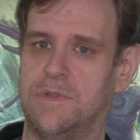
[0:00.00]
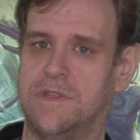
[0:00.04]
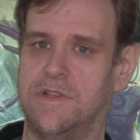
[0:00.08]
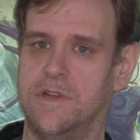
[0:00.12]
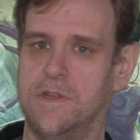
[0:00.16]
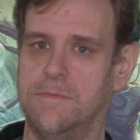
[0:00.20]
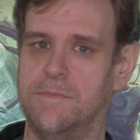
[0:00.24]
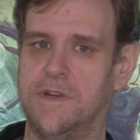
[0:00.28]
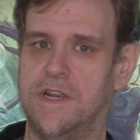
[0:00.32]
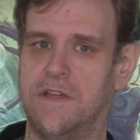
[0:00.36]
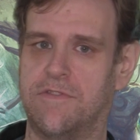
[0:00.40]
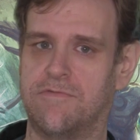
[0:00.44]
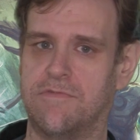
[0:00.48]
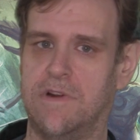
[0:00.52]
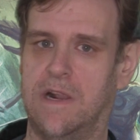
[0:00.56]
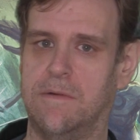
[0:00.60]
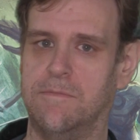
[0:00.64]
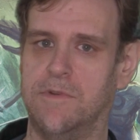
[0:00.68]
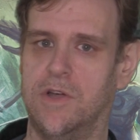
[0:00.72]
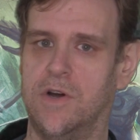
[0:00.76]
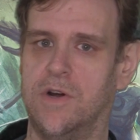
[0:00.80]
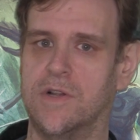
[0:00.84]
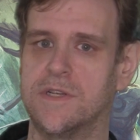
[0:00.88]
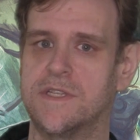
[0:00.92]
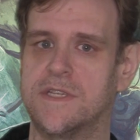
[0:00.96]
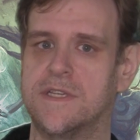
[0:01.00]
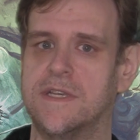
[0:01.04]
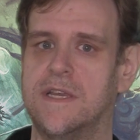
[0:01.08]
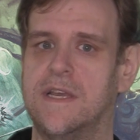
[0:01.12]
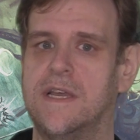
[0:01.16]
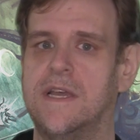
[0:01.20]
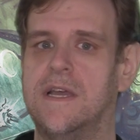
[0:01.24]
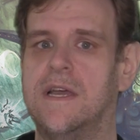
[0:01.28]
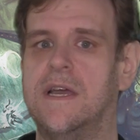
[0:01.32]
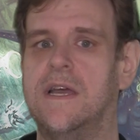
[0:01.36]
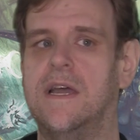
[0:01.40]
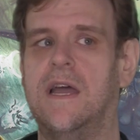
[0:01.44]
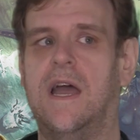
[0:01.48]
with Lumineth Realm Lords.
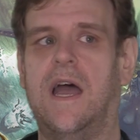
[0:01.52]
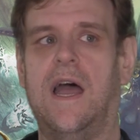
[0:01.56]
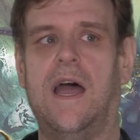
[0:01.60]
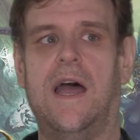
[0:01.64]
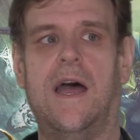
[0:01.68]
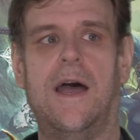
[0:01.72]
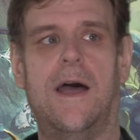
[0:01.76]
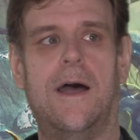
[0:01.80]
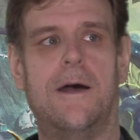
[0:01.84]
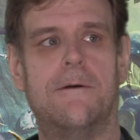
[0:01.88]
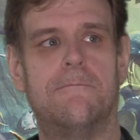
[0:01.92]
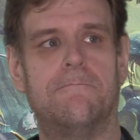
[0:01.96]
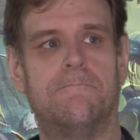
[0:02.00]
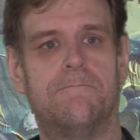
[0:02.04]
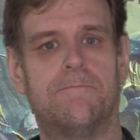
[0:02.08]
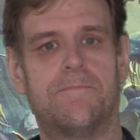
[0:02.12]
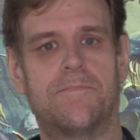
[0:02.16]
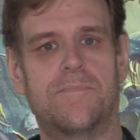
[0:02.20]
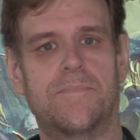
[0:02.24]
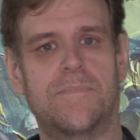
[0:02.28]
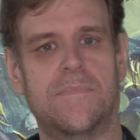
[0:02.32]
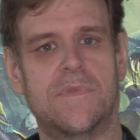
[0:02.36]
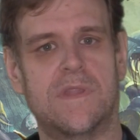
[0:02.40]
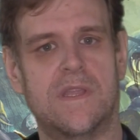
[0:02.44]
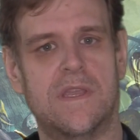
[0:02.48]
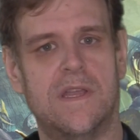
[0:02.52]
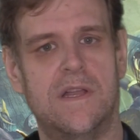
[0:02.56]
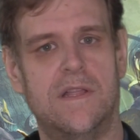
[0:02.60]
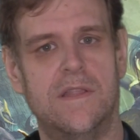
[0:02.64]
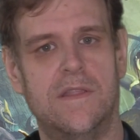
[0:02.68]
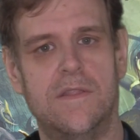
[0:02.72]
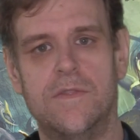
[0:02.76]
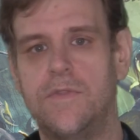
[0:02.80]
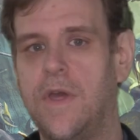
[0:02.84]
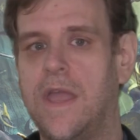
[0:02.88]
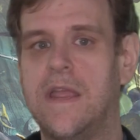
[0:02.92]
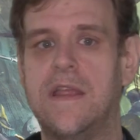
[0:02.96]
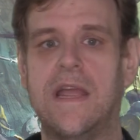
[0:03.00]
Um,
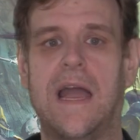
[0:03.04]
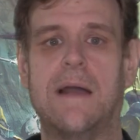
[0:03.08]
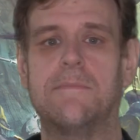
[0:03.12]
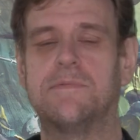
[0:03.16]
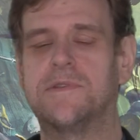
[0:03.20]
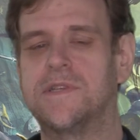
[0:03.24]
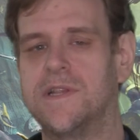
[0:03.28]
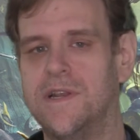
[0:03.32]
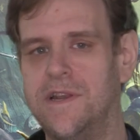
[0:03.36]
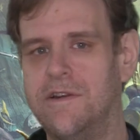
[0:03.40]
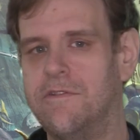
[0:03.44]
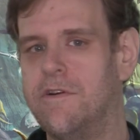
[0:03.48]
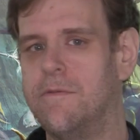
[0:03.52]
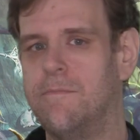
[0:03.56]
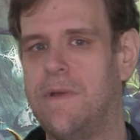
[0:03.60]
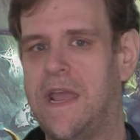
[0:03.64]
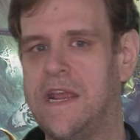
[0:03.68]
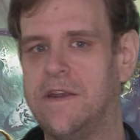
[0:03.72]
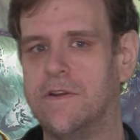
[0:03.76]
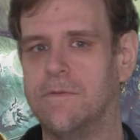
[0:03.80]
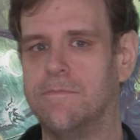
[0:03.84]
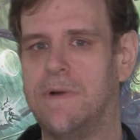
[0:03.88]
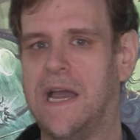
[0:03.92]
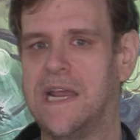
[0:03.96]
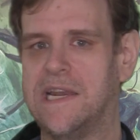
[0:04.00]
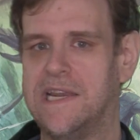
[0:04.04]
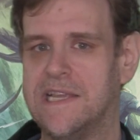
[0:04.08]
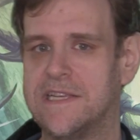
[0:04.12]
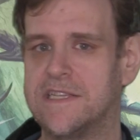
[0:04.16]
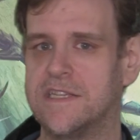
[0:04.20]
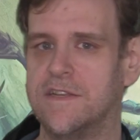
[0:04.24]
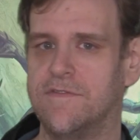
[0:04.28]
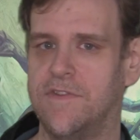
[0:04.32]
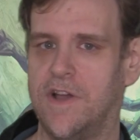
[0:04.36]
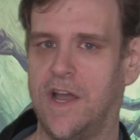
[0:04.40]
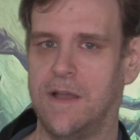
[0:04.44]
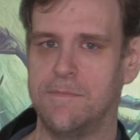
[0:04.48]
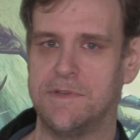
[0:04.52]
they absolutely remain on my
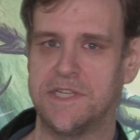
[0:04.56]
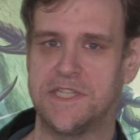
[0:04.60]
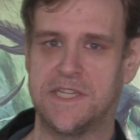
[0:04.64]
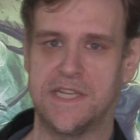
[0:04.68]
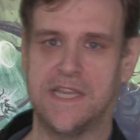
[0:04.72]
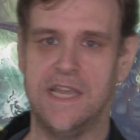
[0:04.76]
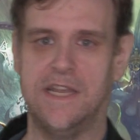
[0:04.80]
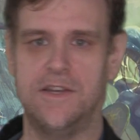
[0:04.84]
list of armies to